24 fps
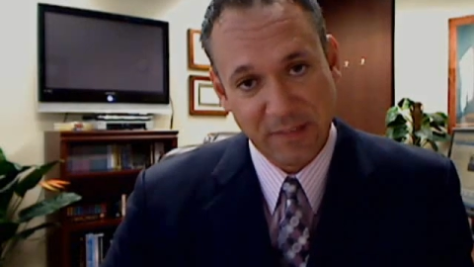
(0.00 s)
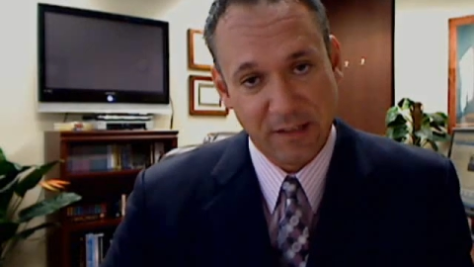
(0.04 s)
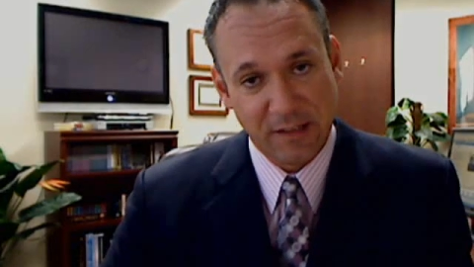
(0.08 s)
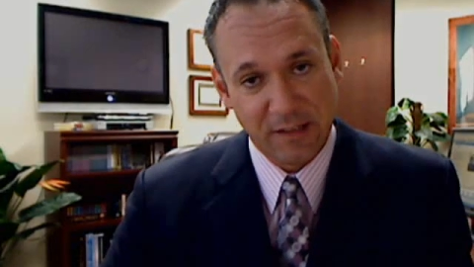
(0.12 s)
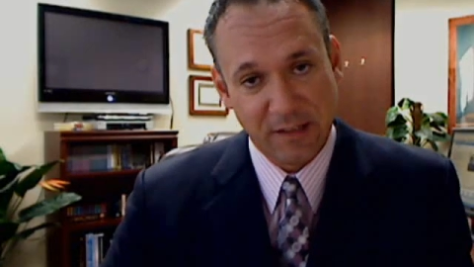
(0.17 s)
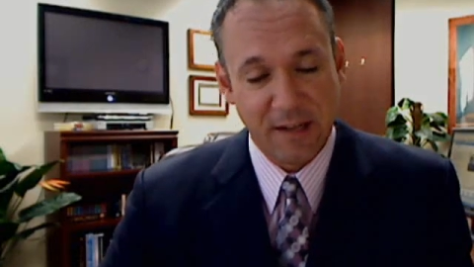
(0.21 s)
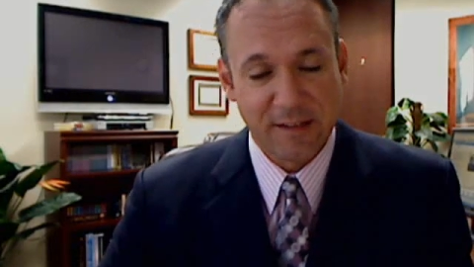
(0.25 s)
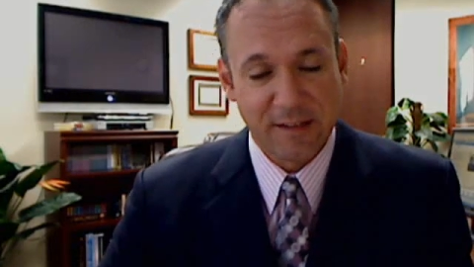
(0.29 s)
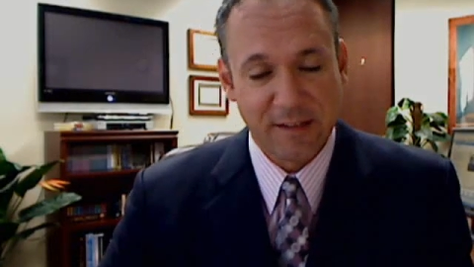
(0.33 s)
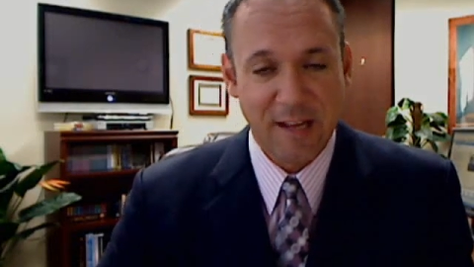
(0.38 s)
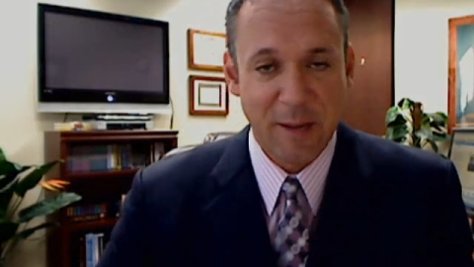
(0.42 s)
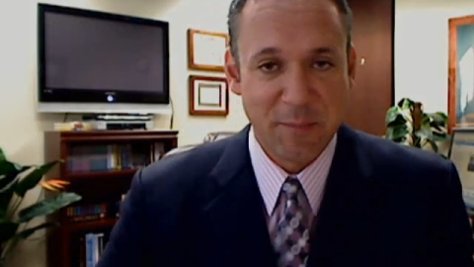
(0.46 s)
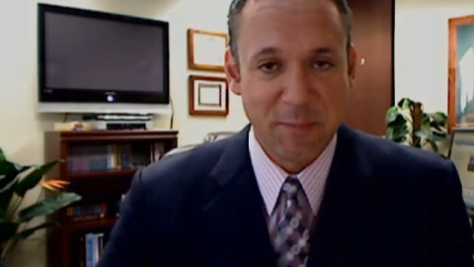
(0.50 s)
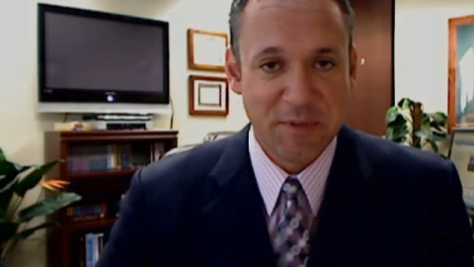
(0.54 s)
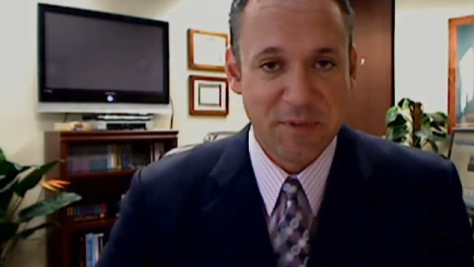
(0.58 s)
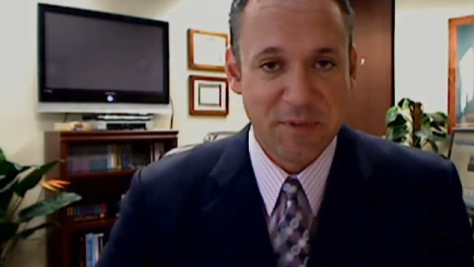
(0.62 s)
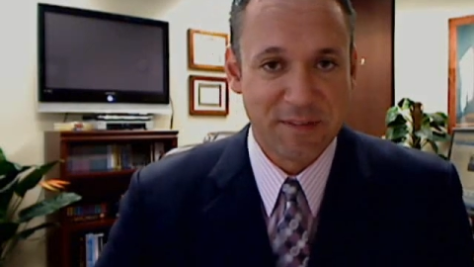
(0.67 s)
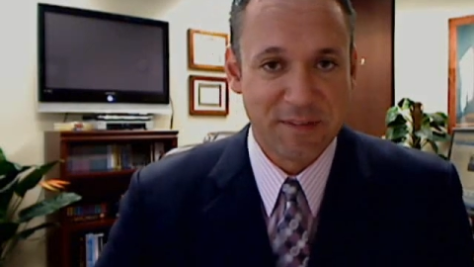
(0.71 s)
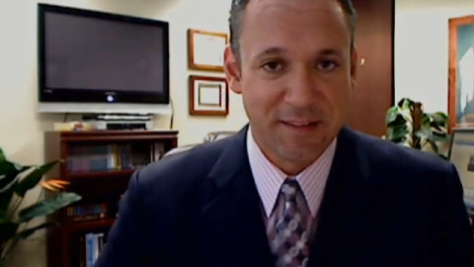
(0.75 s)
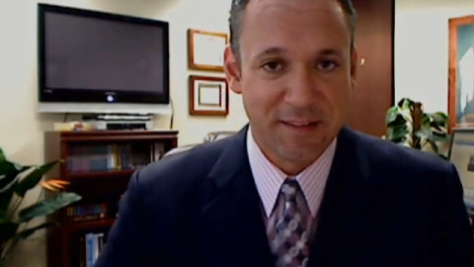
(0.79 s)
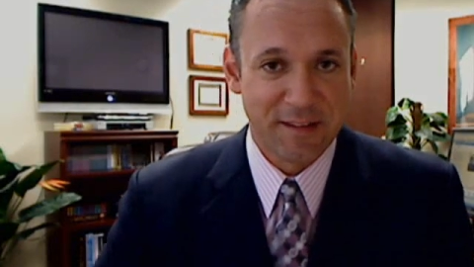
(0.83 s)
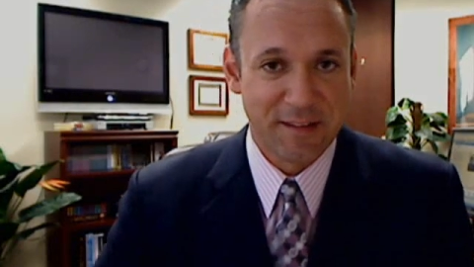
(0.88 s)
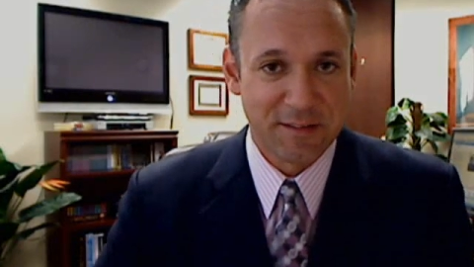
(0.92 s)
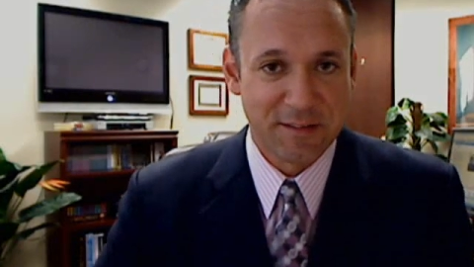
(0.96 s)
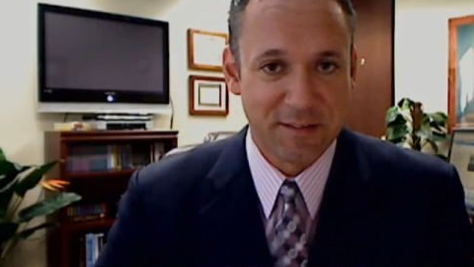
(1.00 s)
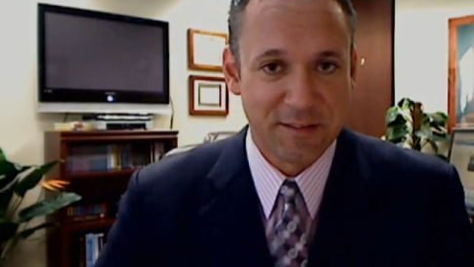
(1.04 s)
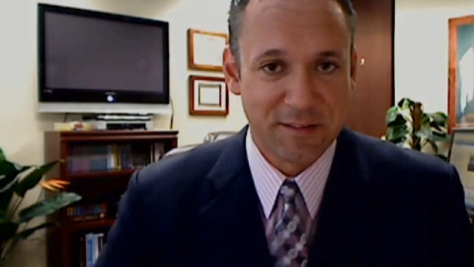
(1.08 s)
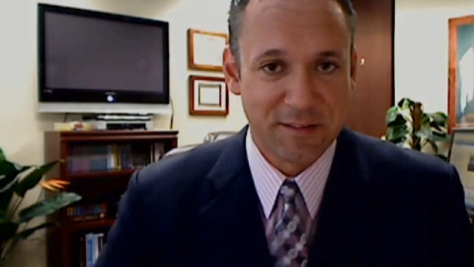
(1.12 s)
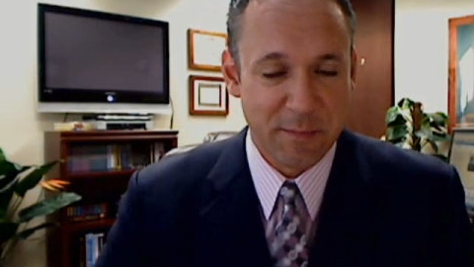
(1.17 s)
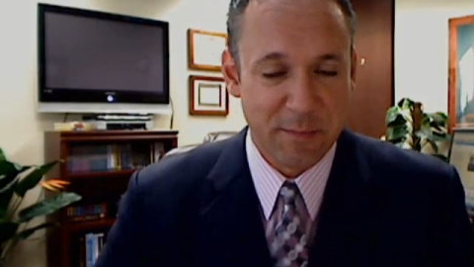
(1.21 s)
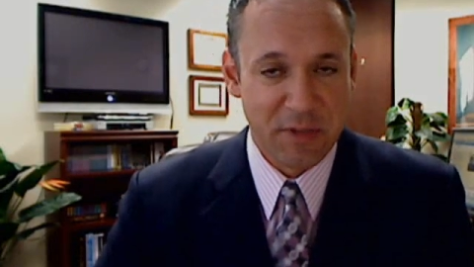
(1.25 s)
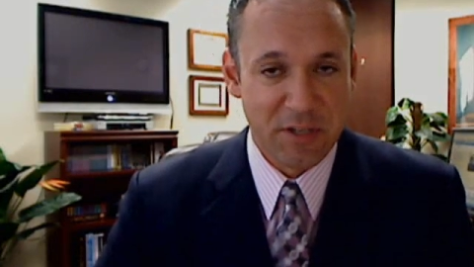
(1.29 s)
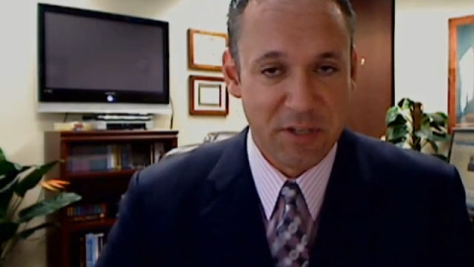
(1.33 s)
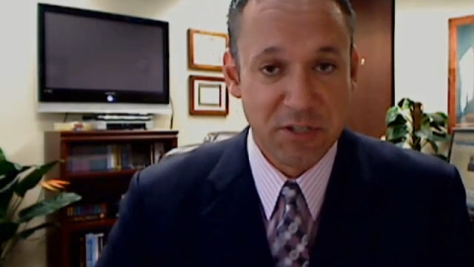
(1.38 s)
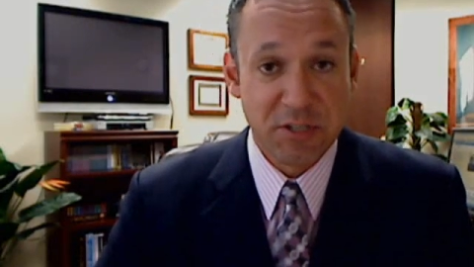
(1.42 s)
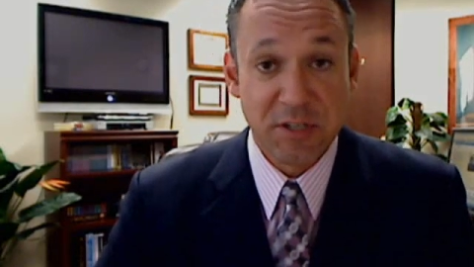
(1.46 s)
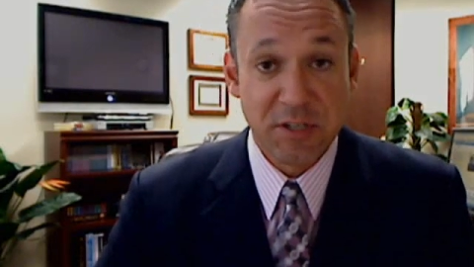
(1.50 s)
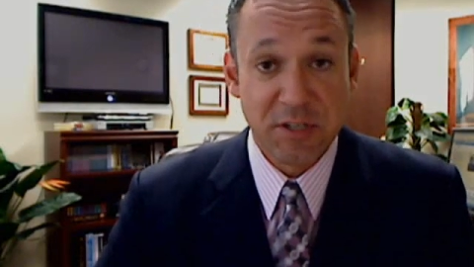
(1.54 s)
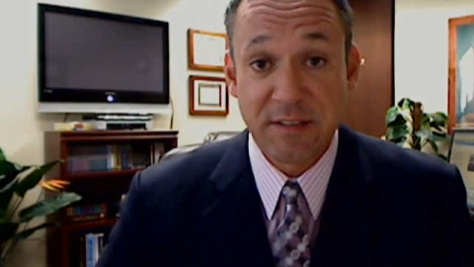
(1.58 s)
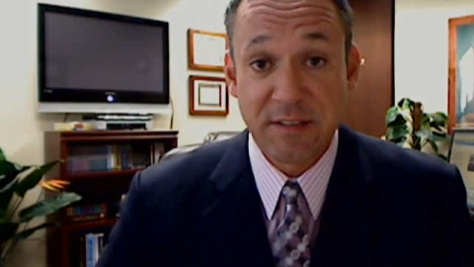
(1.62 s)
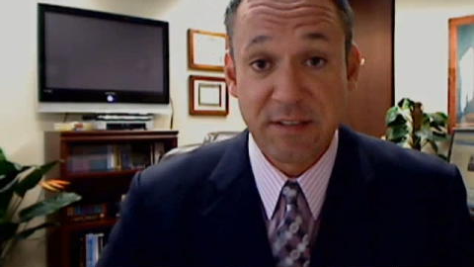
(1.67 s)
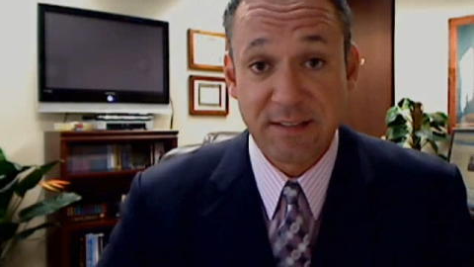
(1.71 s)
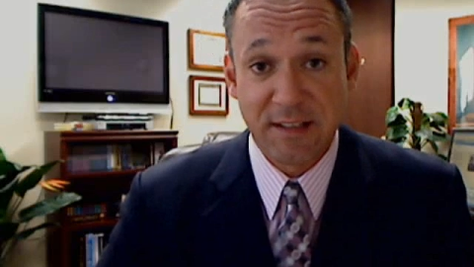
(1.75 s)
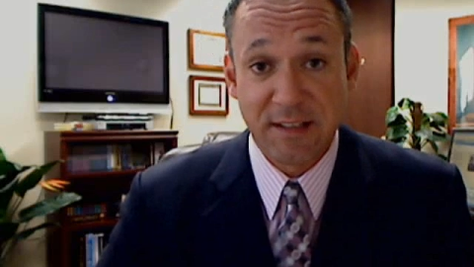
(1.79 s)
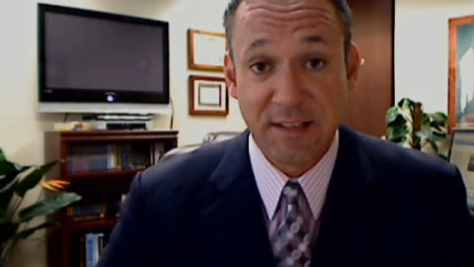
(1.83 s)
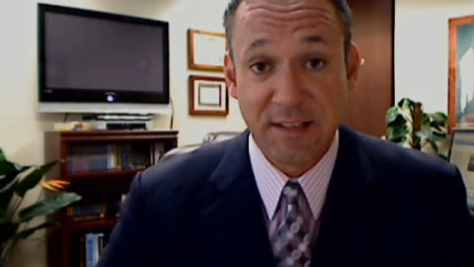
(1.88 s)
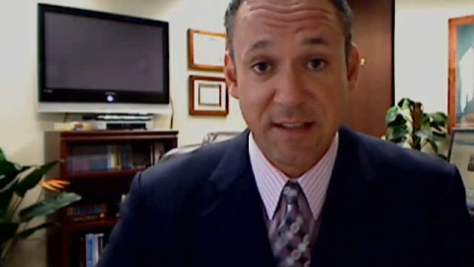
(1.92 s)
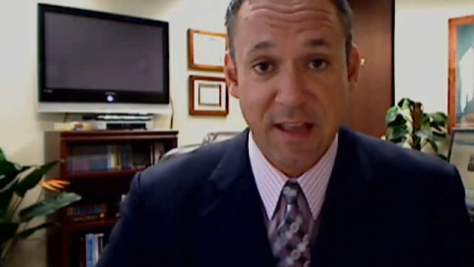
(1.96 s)
a lot of times there's some
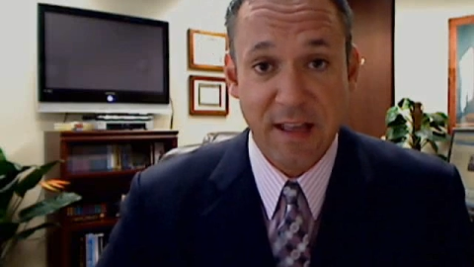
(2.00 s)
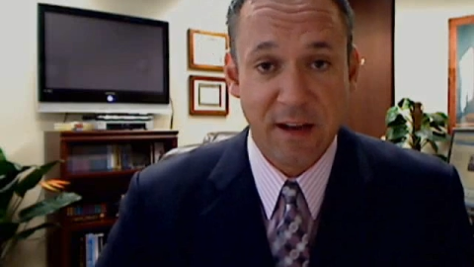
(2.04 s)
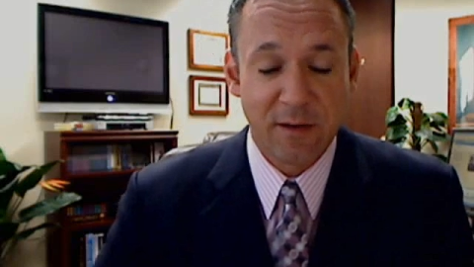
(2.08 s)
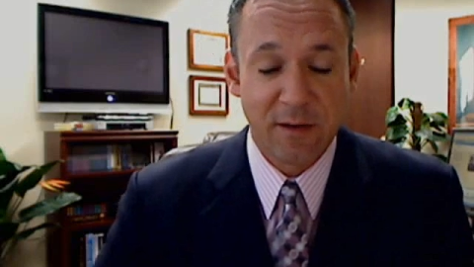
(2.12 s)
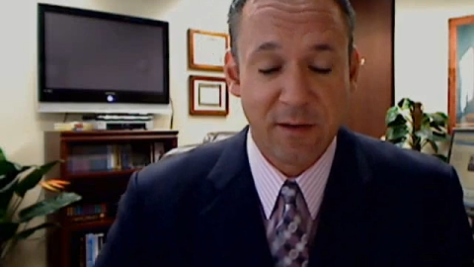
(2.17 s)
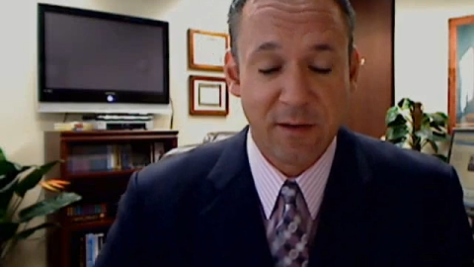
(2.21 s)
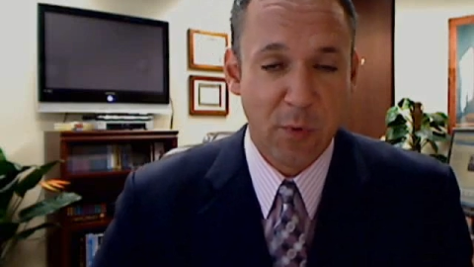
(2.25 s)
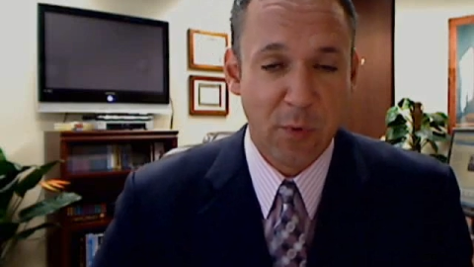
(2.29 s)
logistics in that,